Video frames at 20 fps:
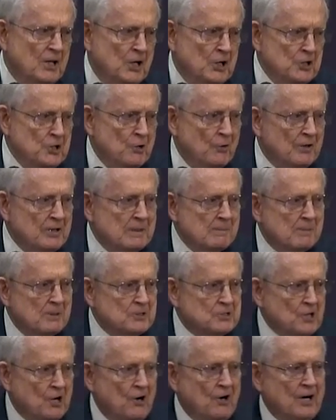You're in the
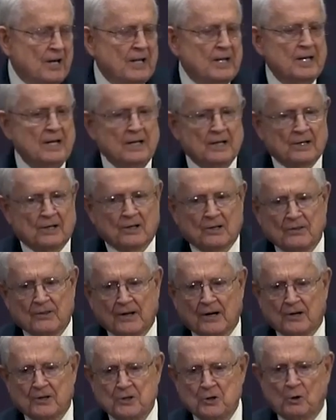majority here.
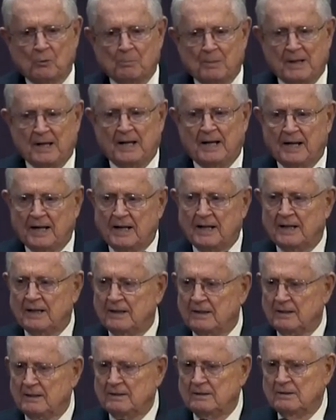There you'll
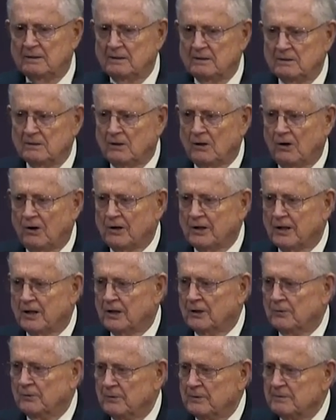be all
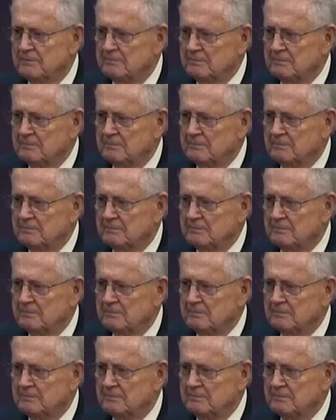alone.